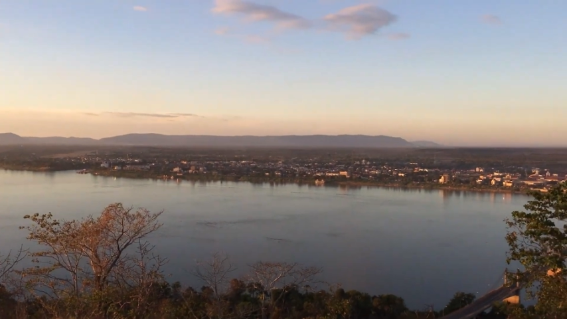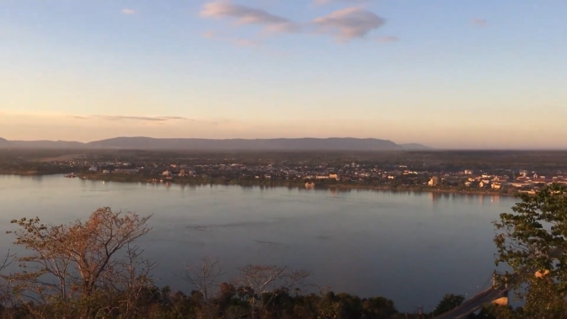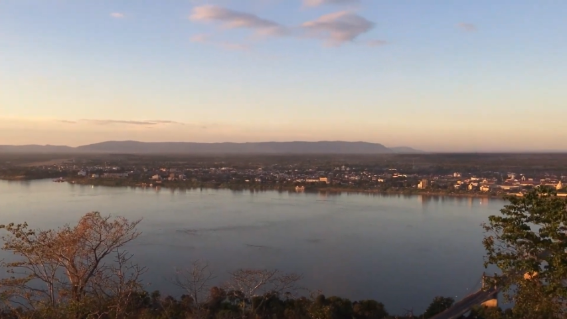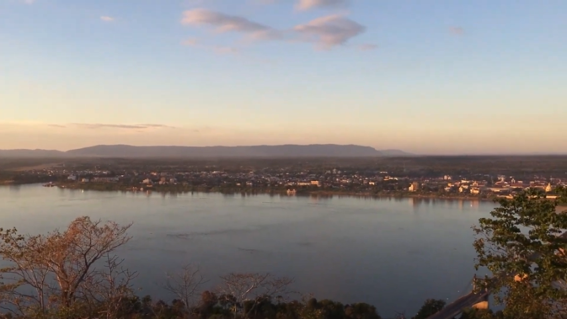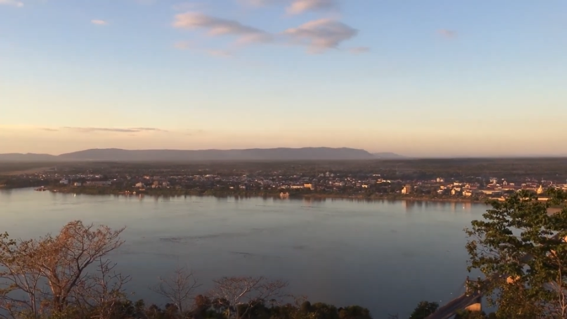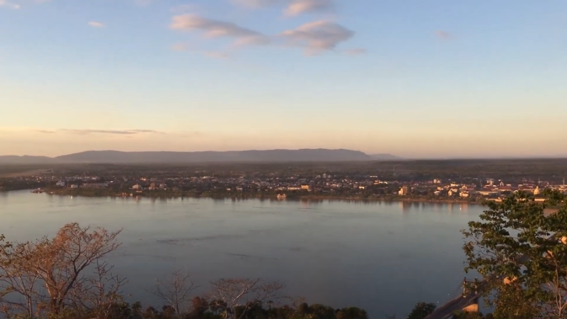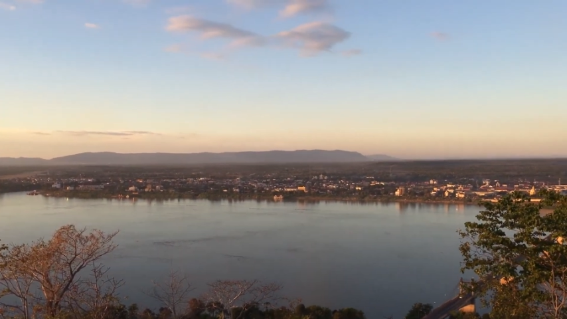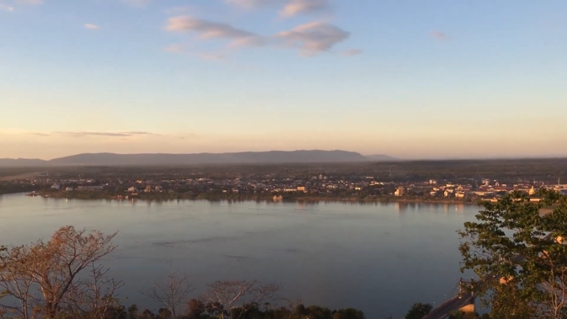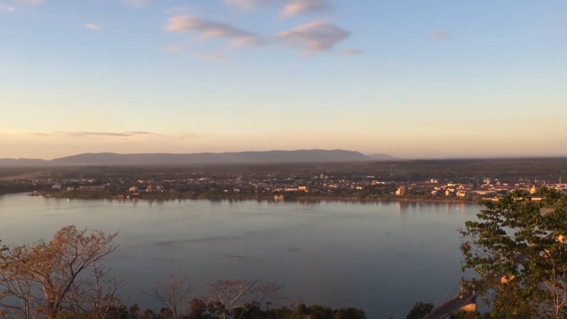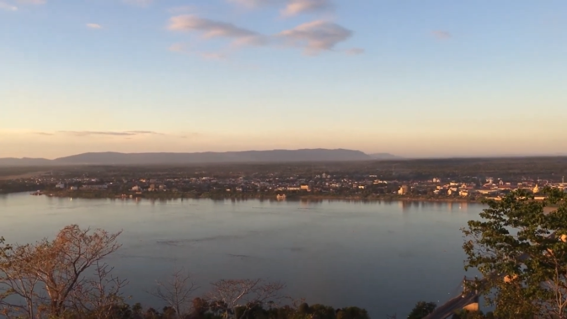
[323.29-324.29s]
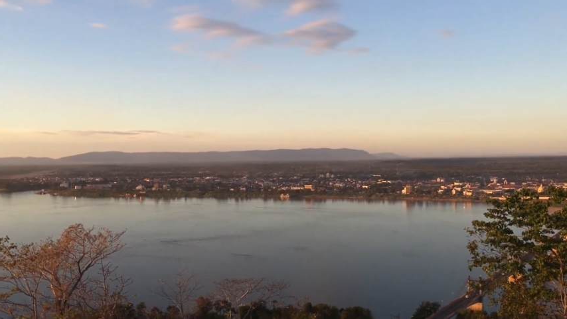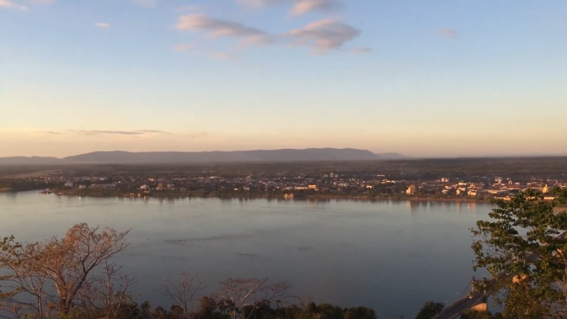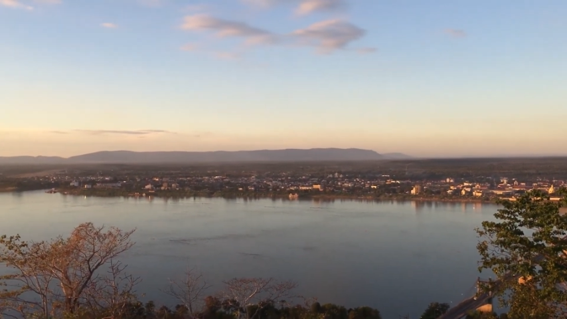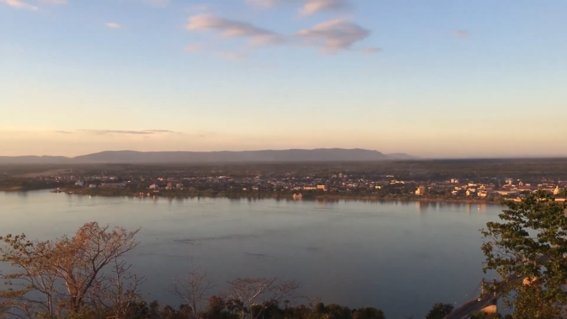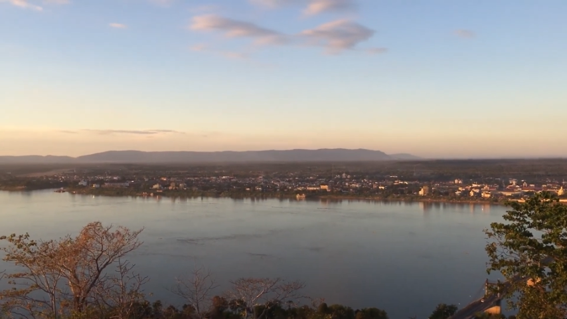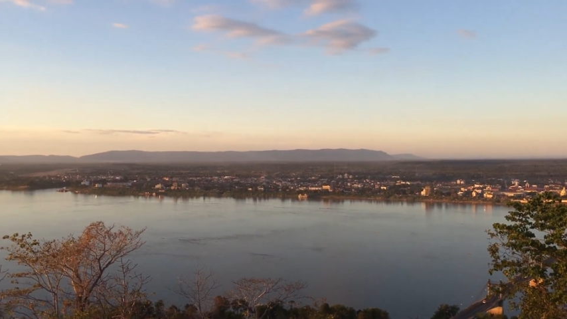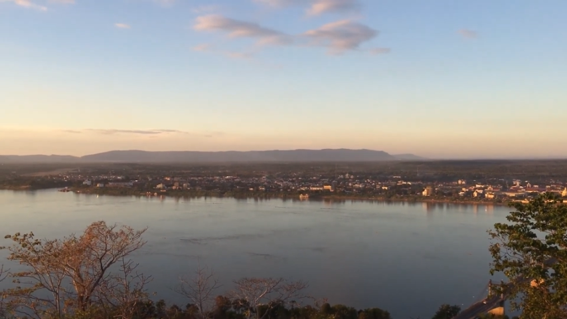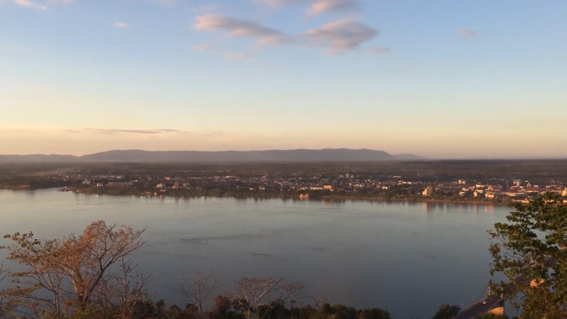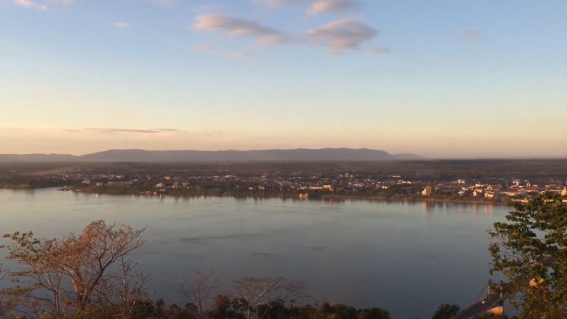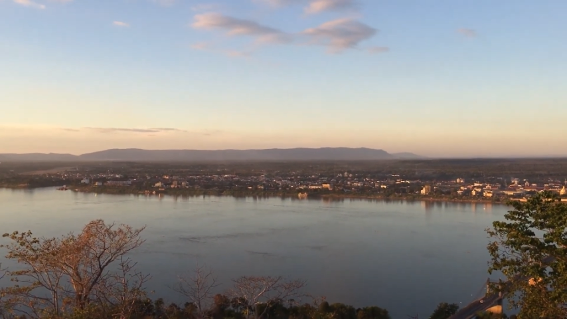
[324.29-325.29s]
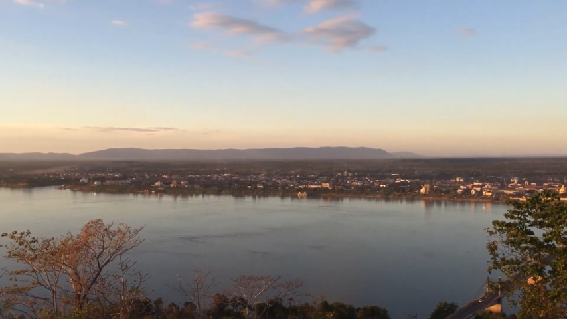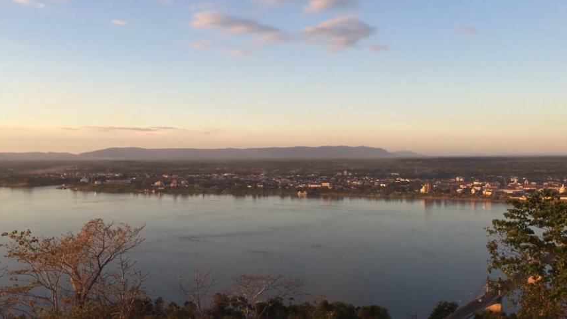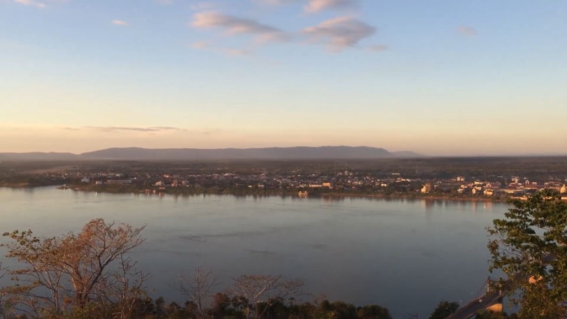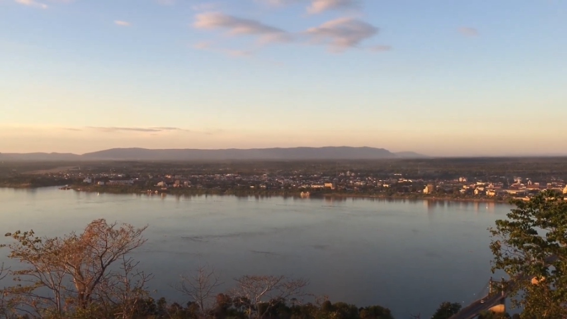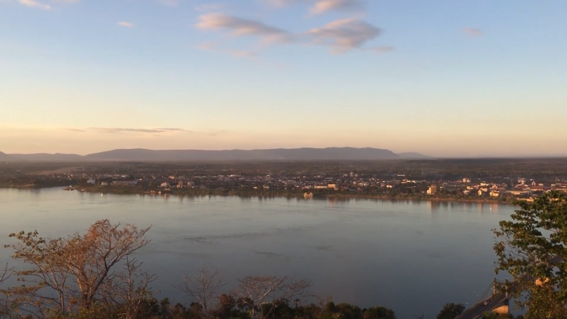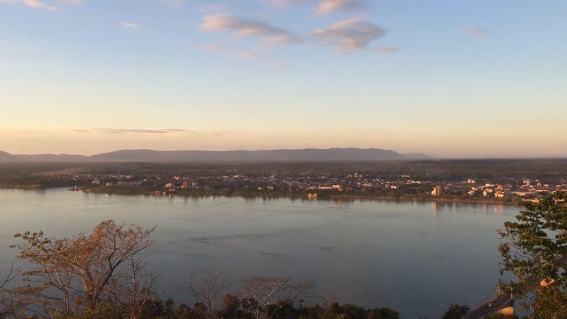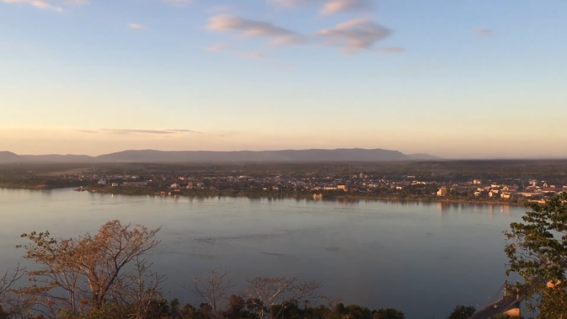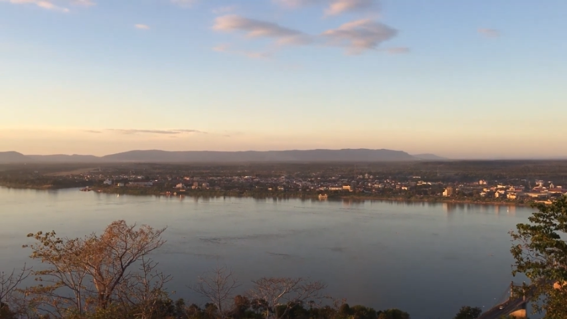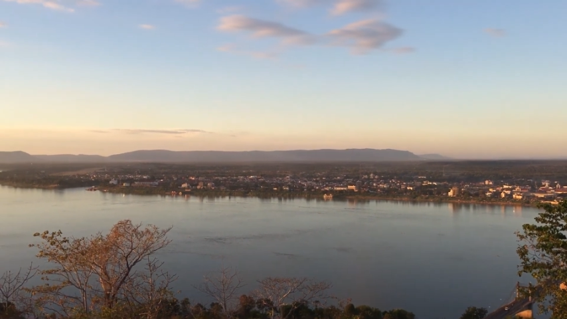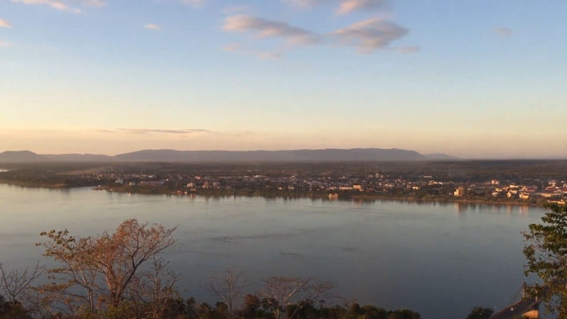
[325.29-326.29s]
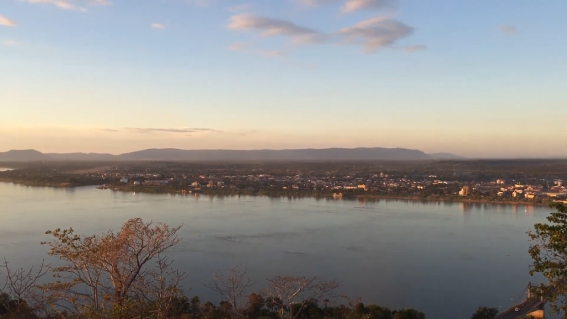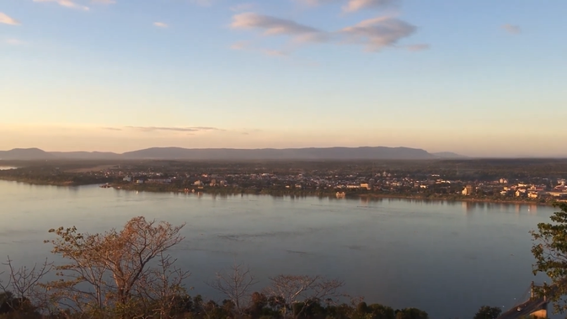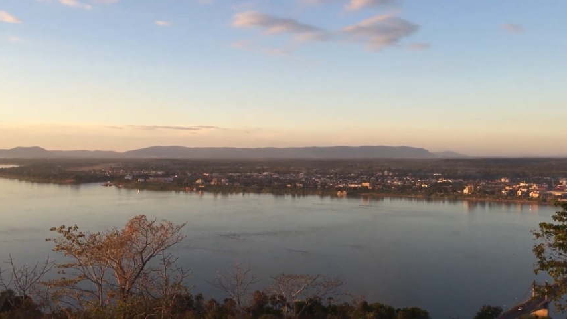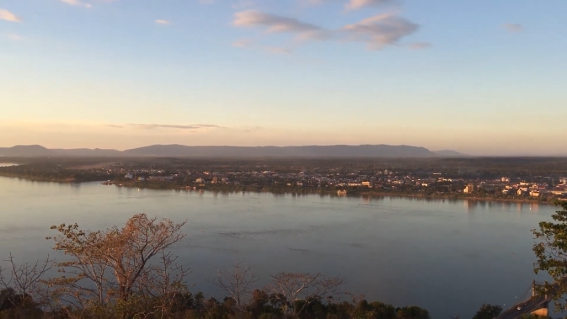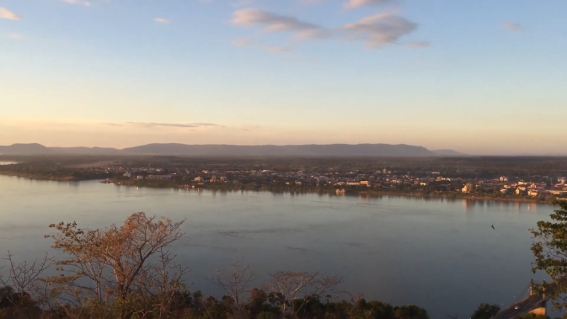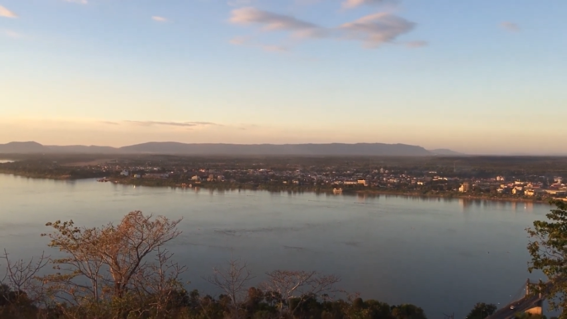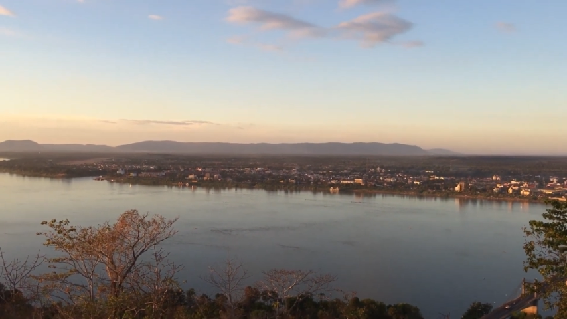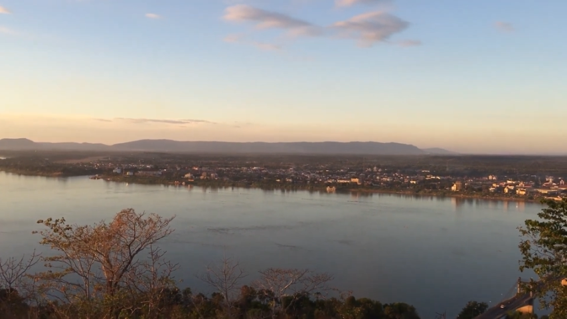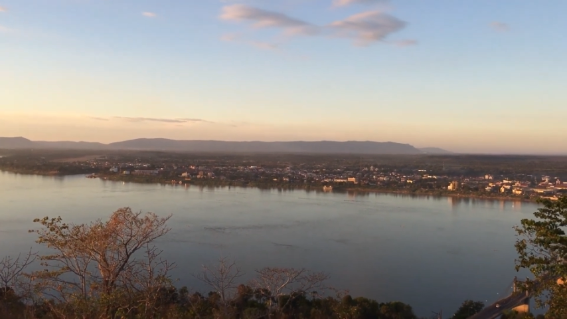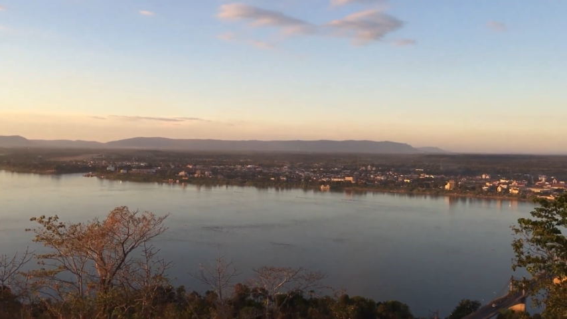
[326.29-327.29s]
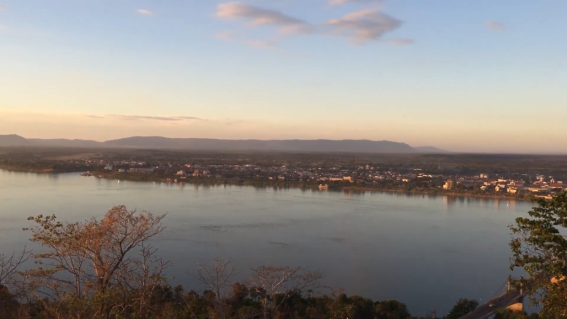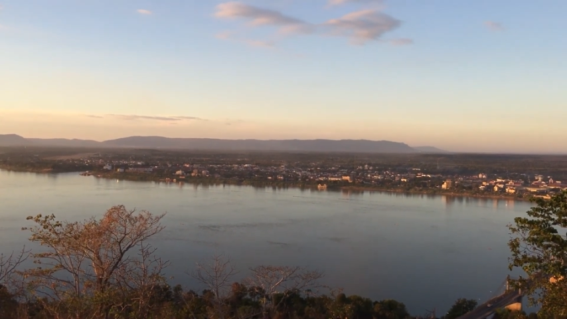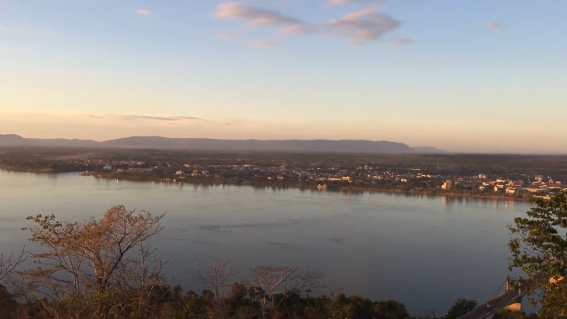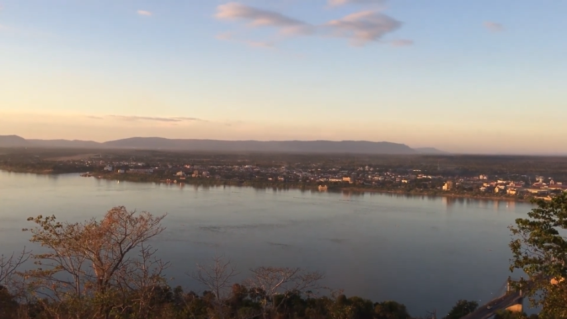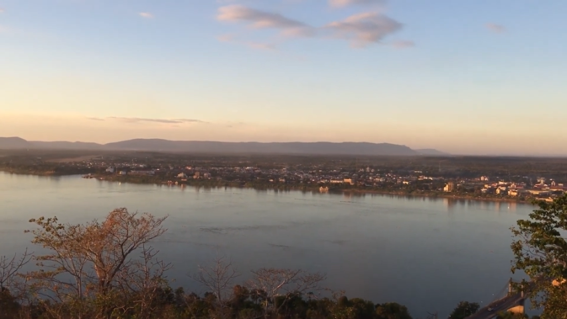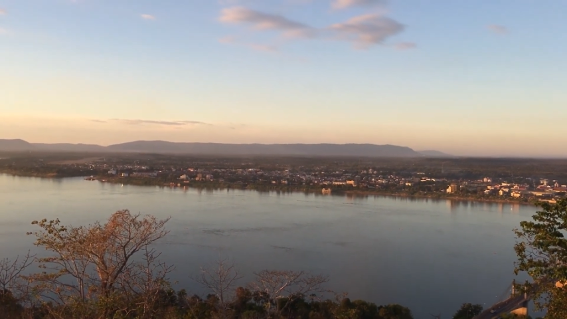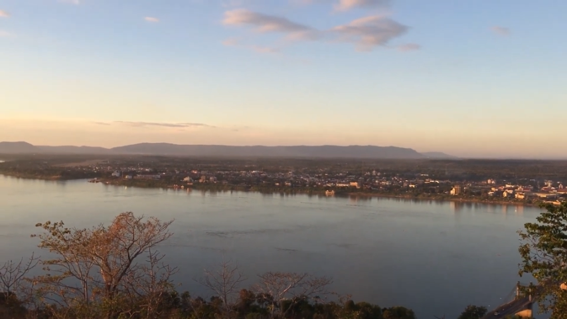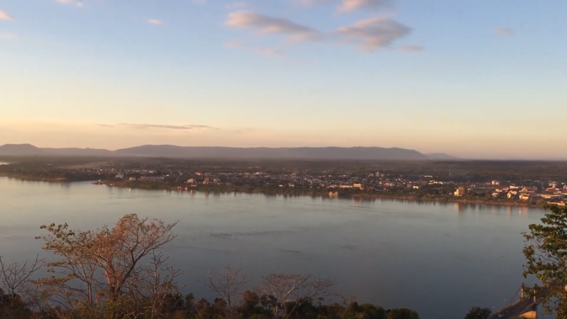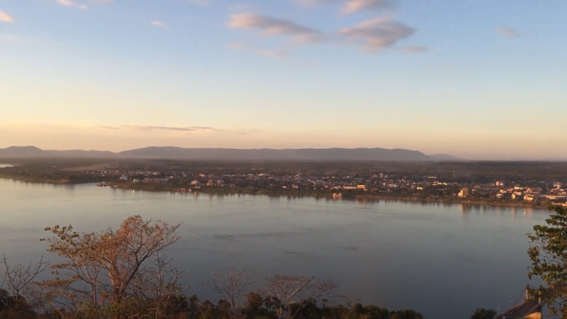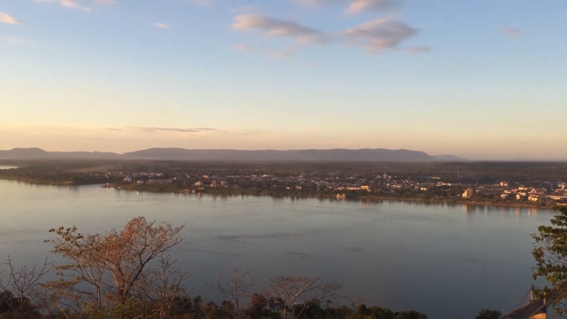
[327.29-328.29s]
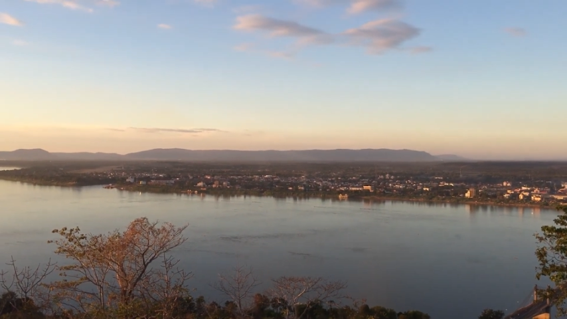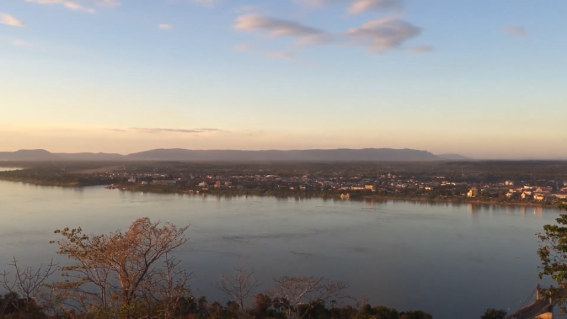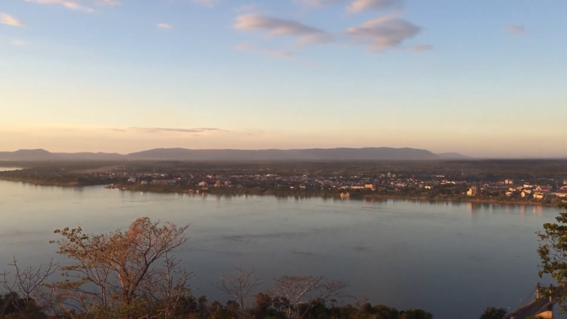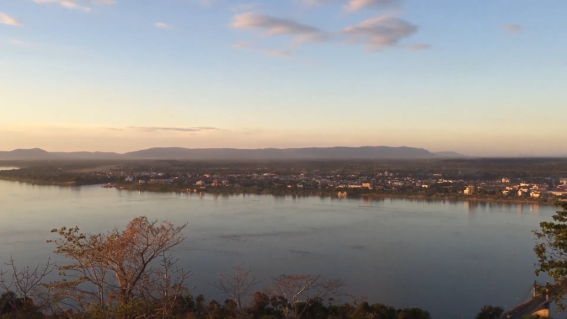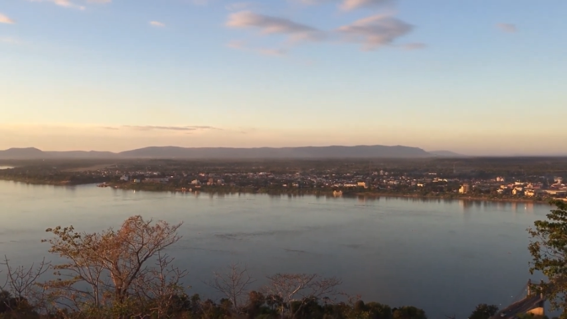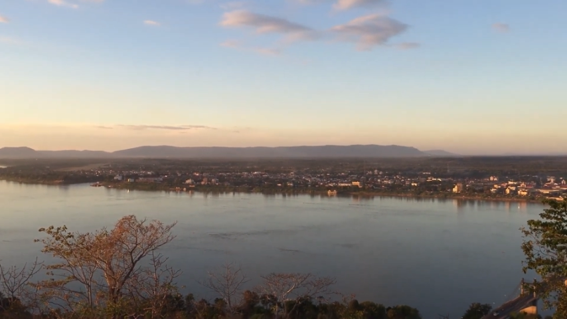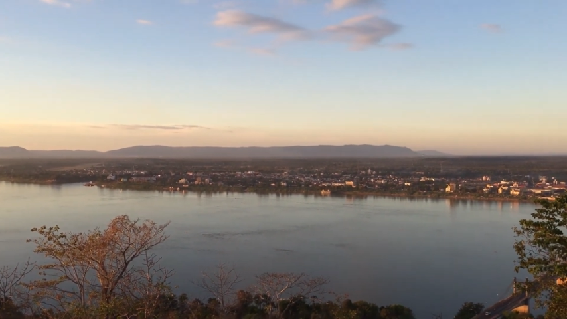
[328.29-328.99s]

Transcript: No face is visible, so there are no lips to read.